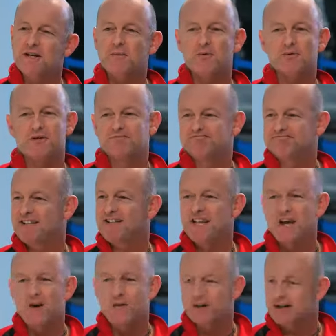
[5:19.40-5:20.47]
doubles
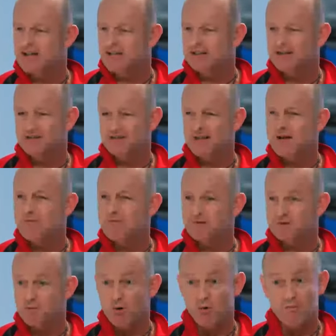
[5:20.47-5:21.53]
inherently as a game
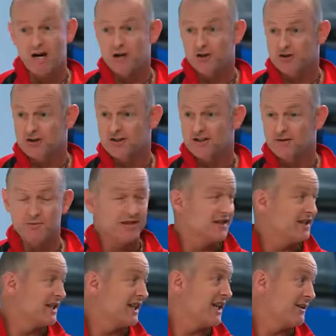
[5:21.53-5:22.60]
of small margins, and we
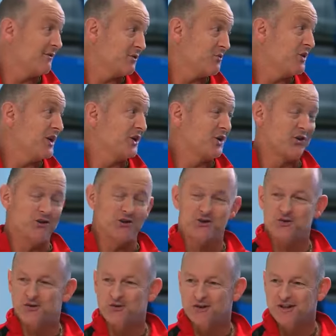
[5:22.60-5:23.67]
see that every week on the
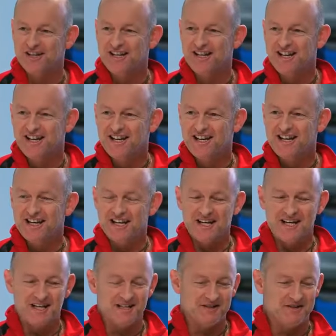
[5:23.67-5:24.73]
tour.
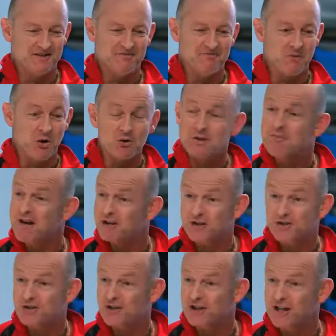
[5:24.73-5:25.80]
Uh, most
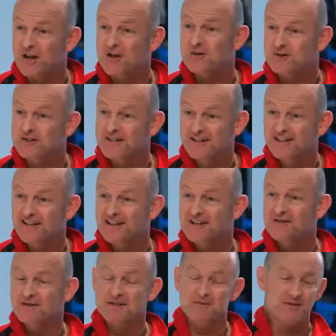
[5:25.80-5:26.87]
matches are close.
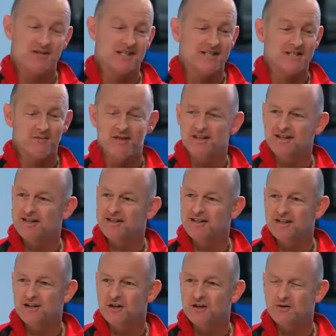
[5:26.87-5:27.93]
Uh, someone said to me in the
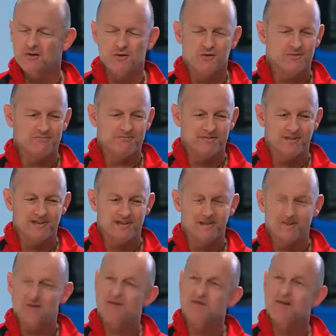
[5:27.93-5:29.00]
in the locker room
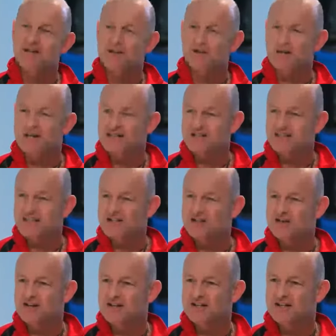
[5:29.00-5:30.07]
uh, around the grounds
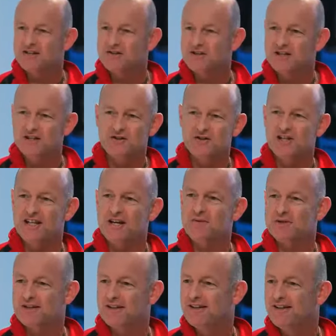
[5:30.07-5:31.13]
last night, I said, yeah, gee, that
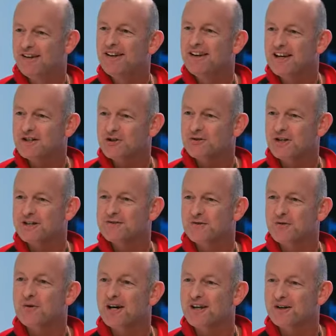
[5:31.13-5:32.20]
was a, a
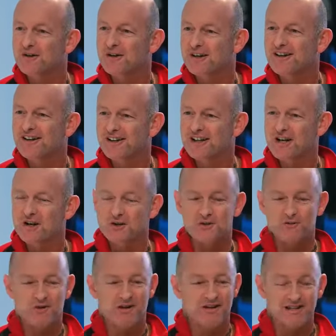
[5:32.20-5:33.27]
stressful one or a, or a
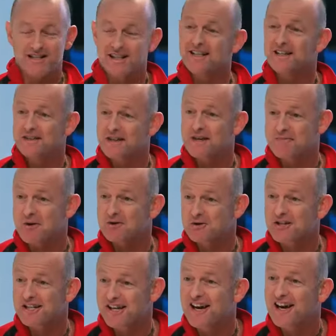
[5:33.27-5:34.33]
close one. I said, they
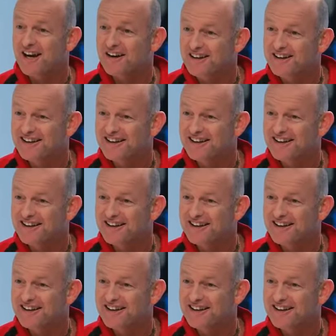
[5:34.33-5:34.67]
mostly are.